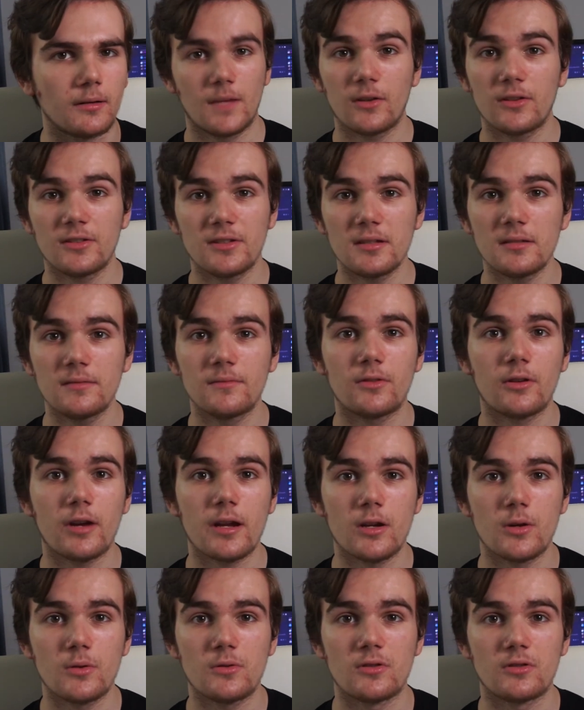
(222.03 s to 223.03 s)
Now this isn't very
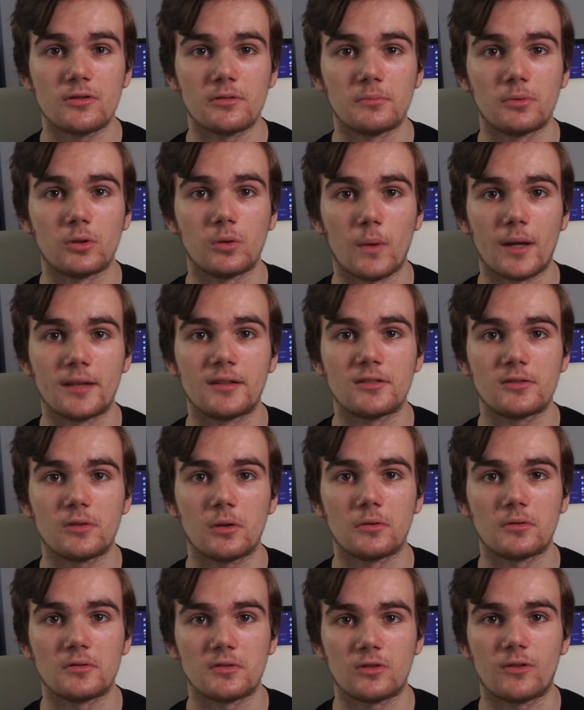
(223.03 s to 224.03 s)
noticeable when
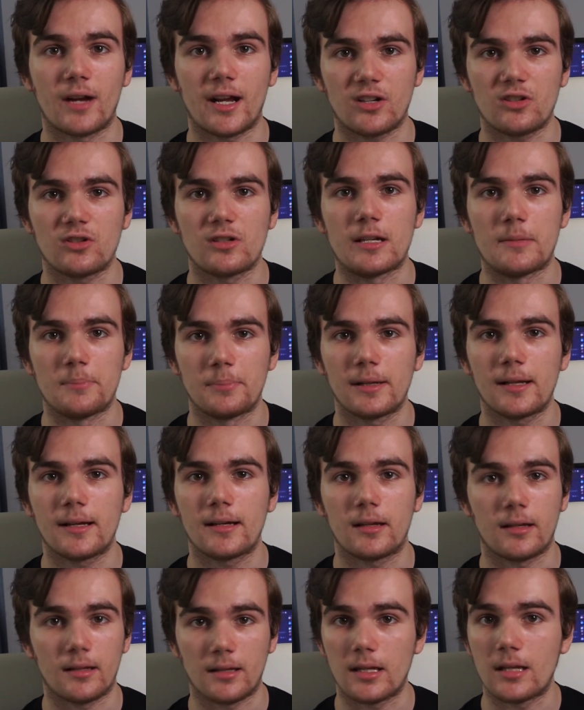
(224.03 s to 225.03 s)
songs are actually
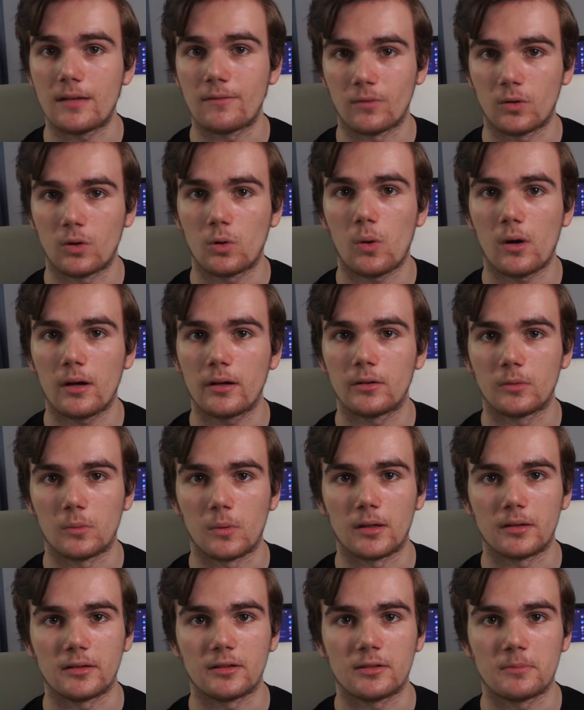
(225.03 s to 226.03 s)
playing, even quiet
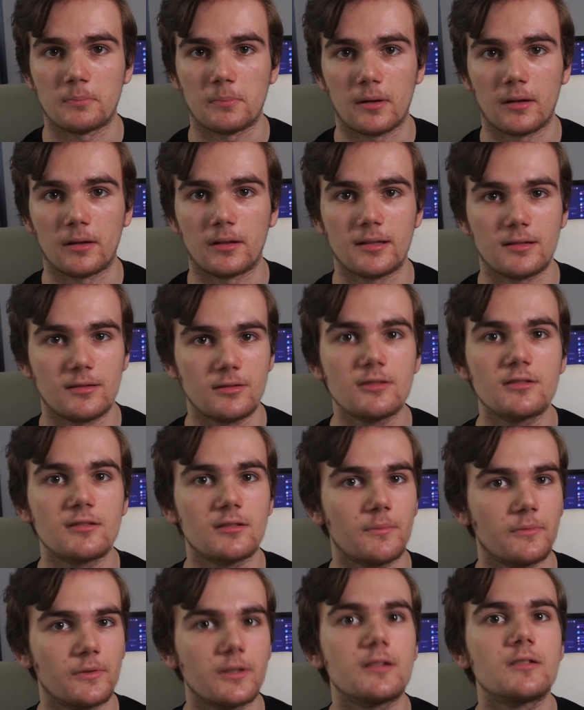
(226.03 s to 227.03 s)
ones, but it's just
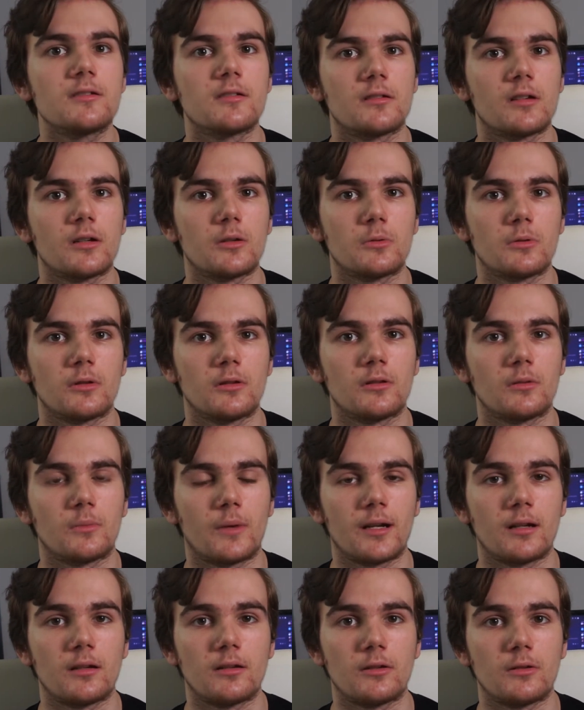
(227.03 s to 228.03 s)
something to note that
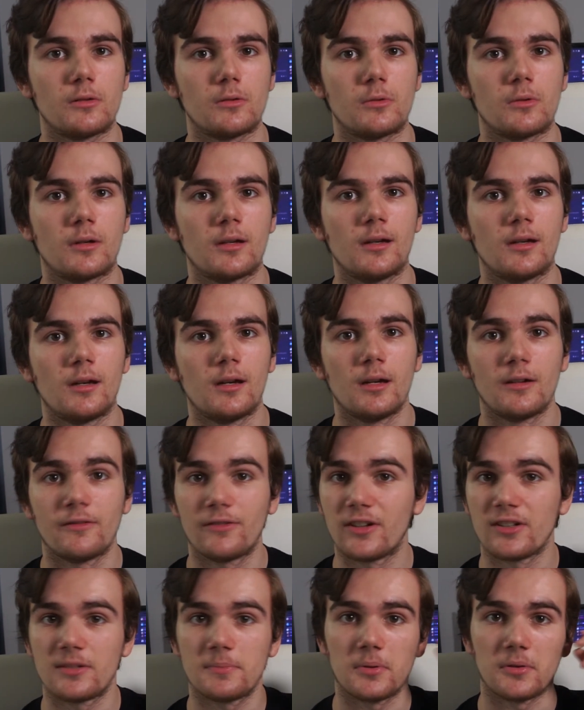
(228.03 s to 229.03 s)
when you
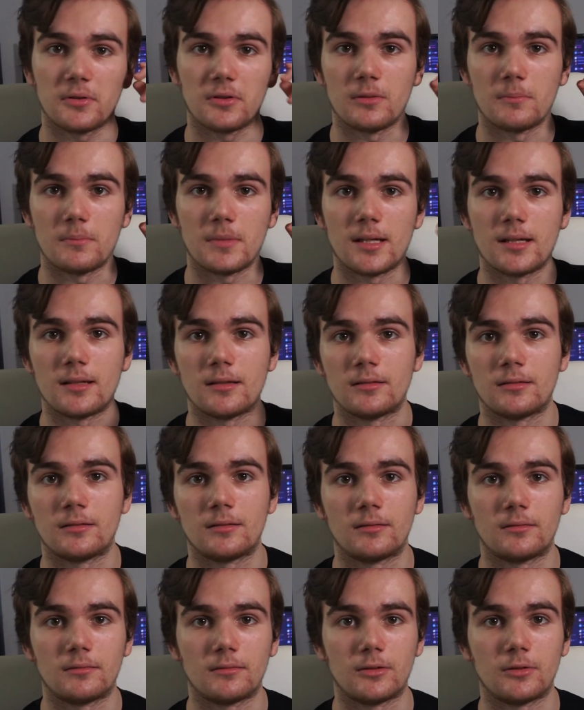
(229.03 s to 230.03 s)
first put them in
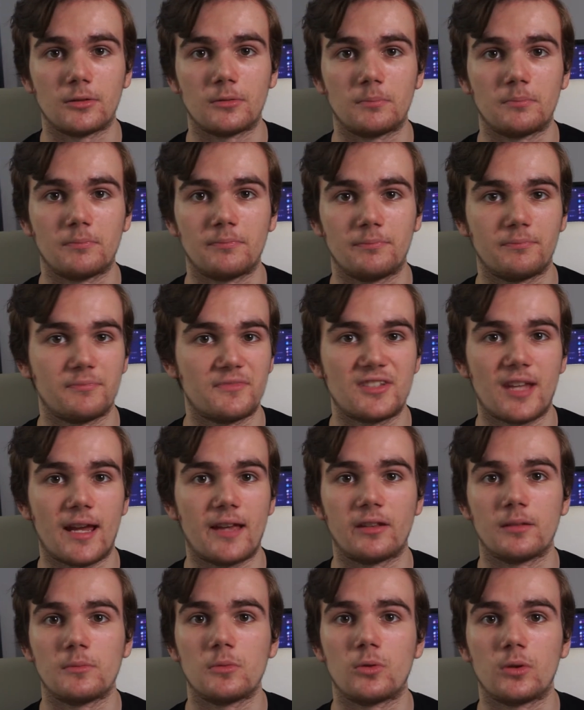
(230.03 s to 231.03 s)
and you're
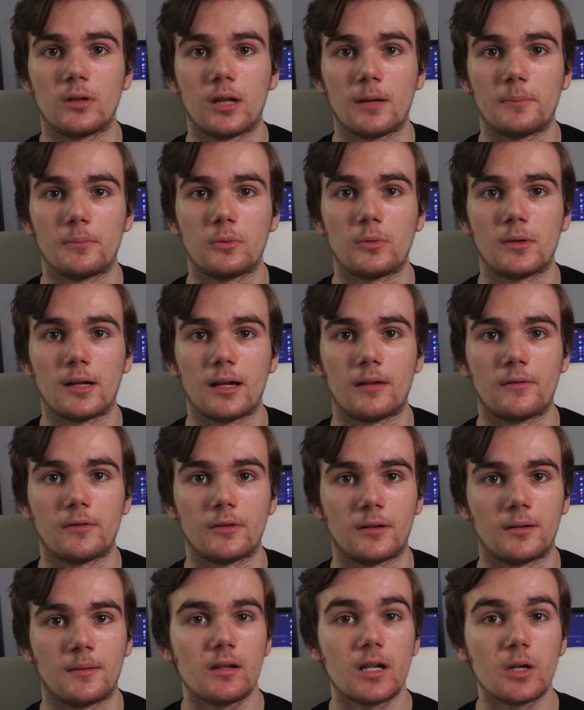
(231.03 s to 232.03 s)
setting them all up or whatever.